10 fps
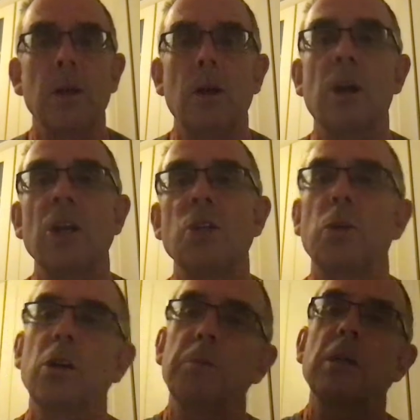Okay, so
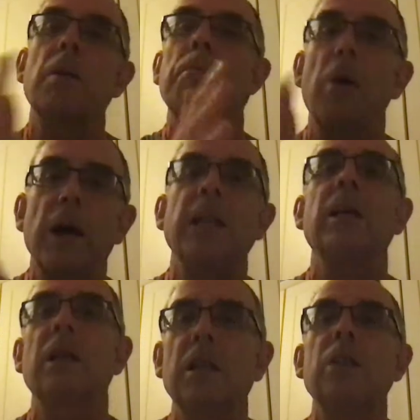we're going to be
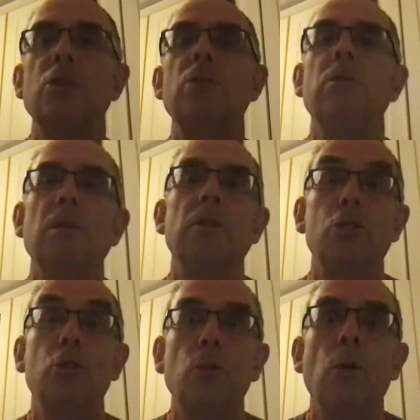combining
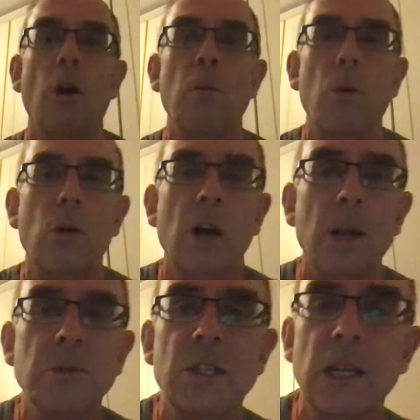two or more
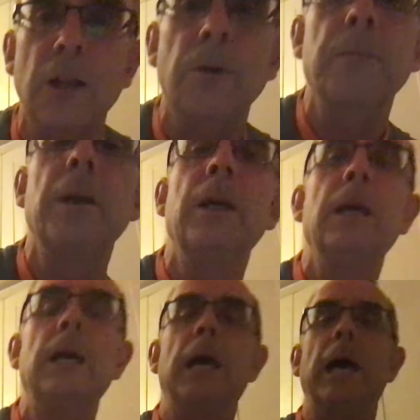columns together,
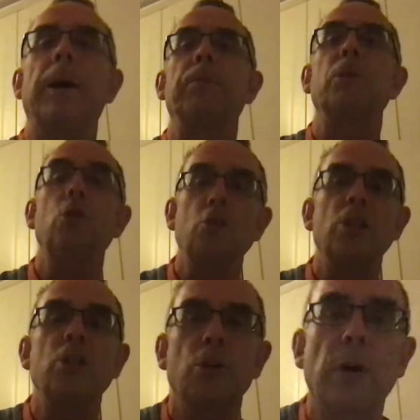usually two